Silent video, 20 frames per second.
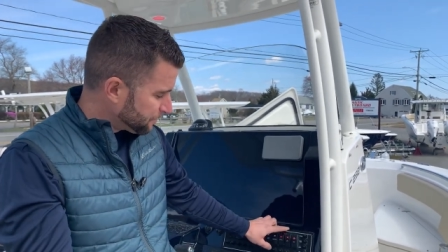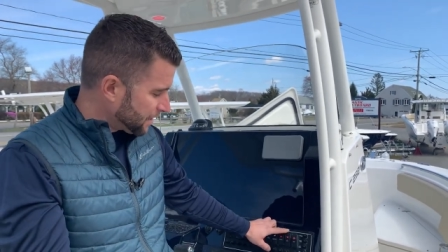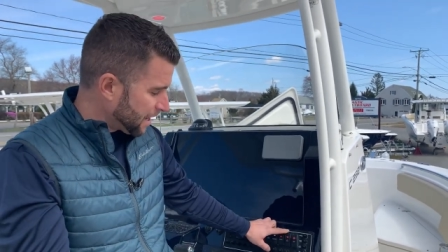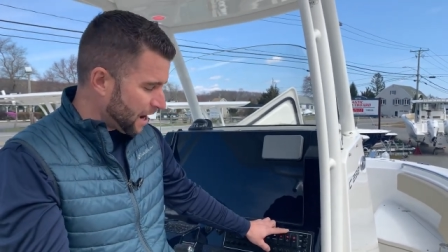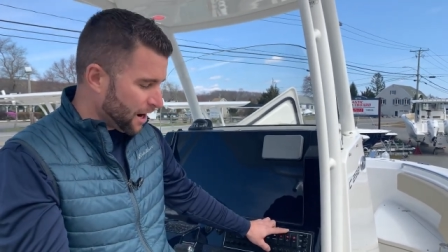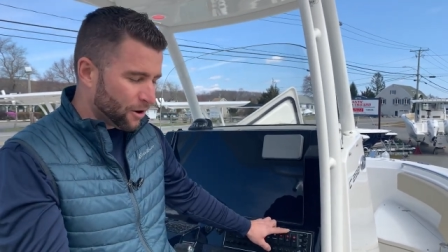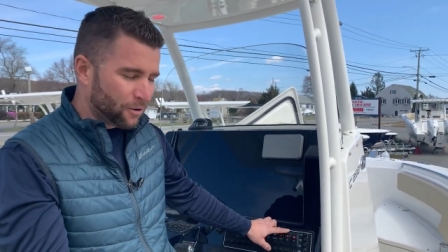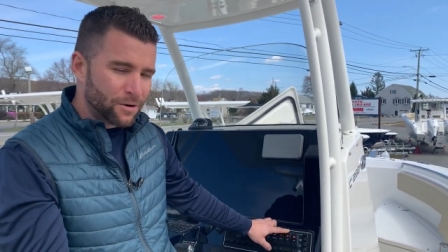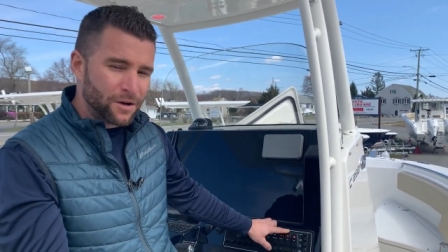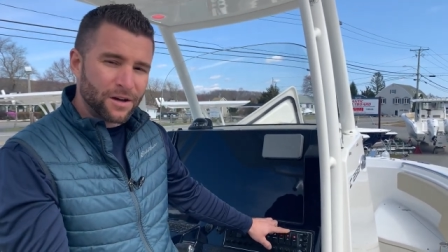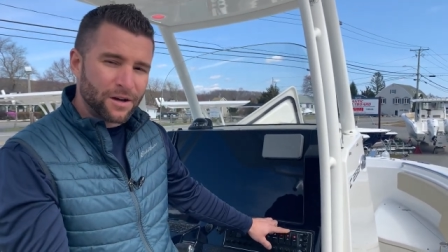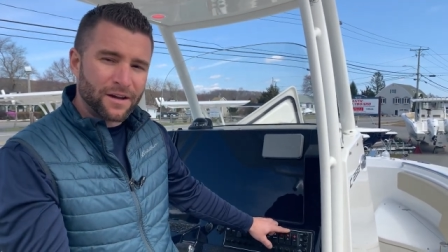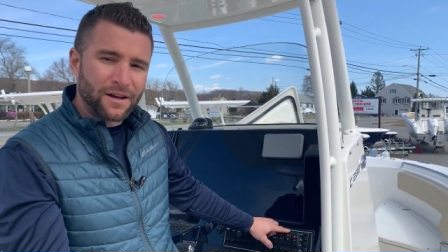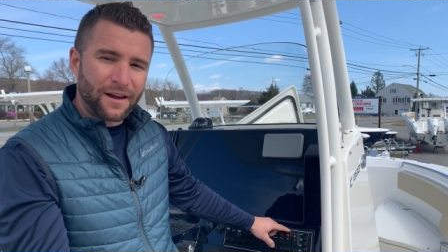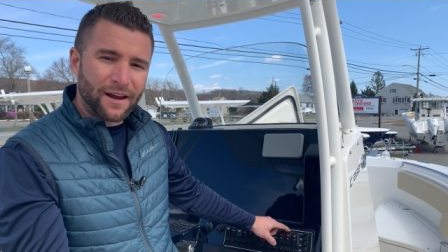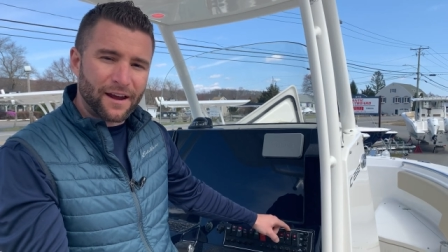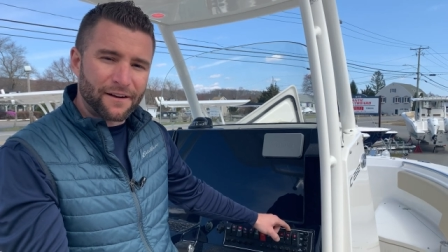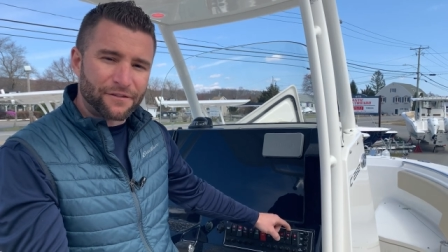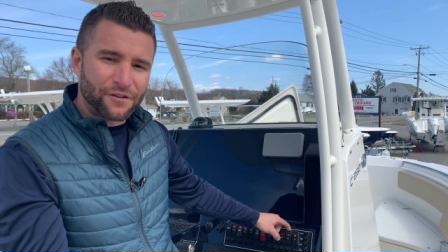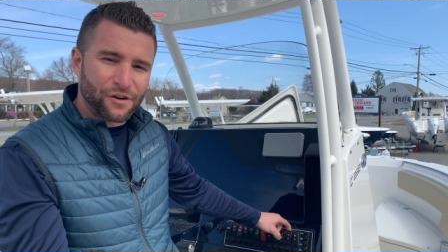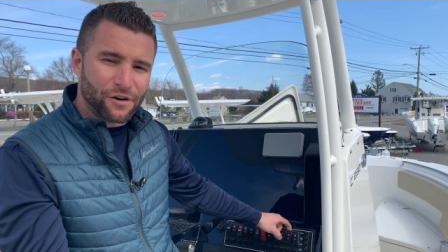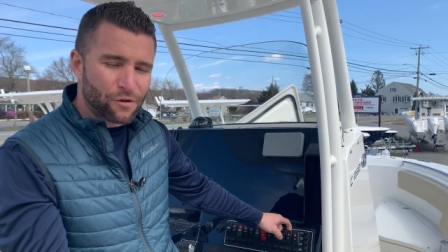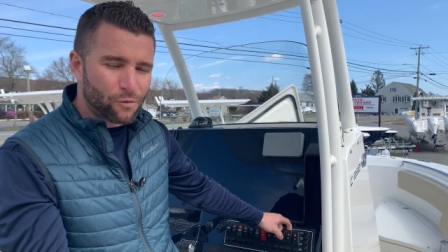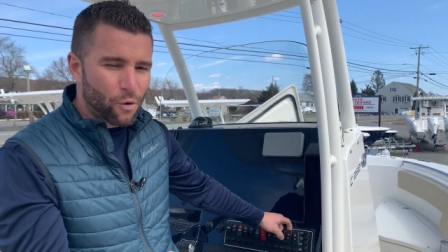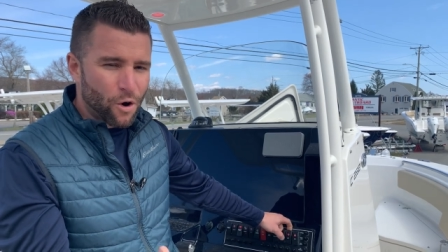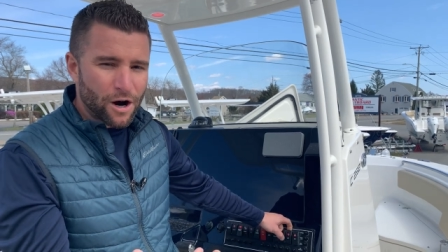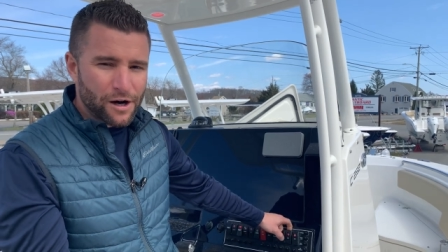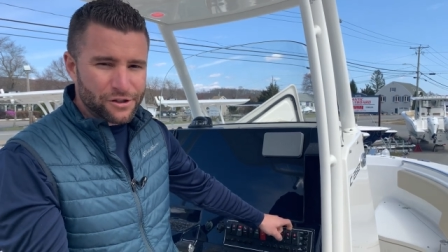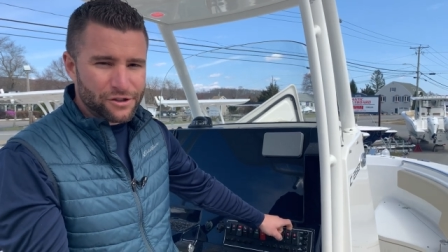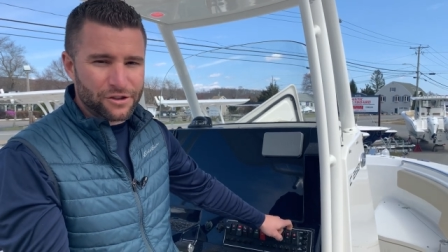Now if you're
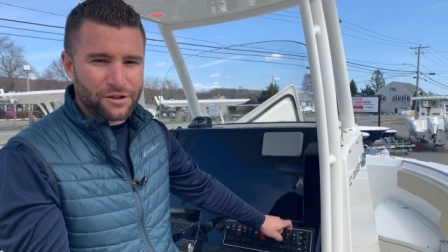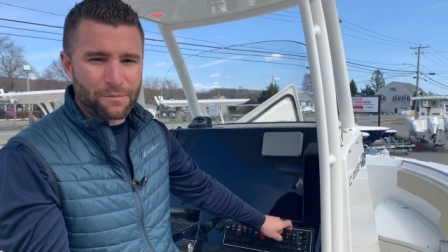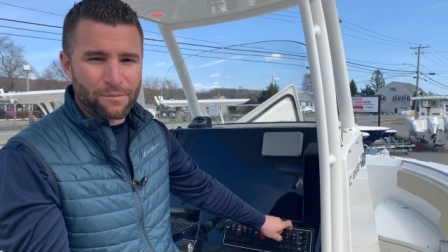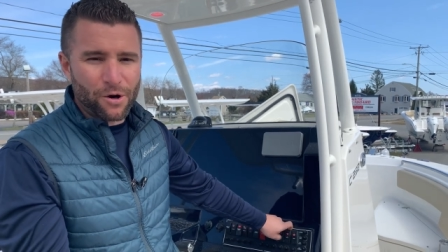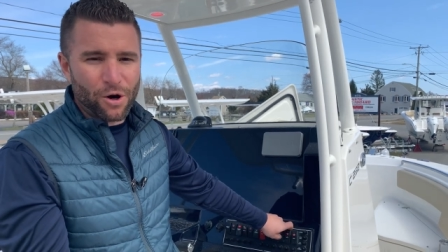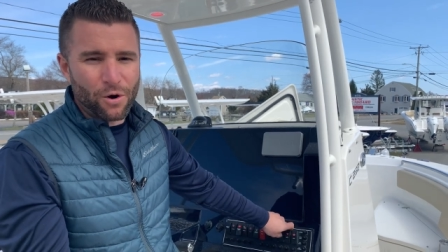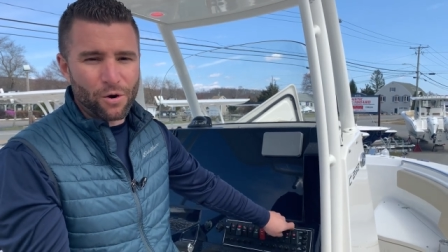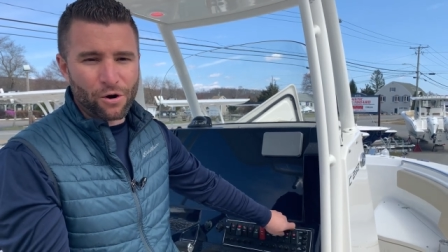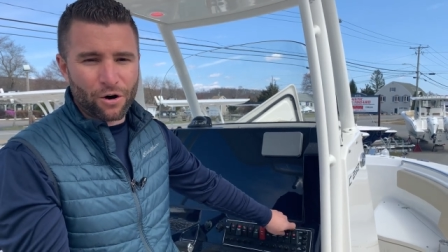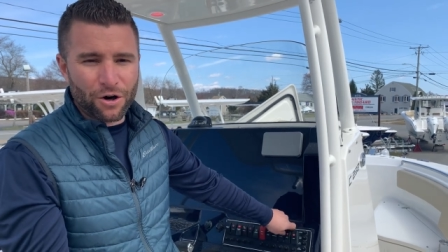washing the boat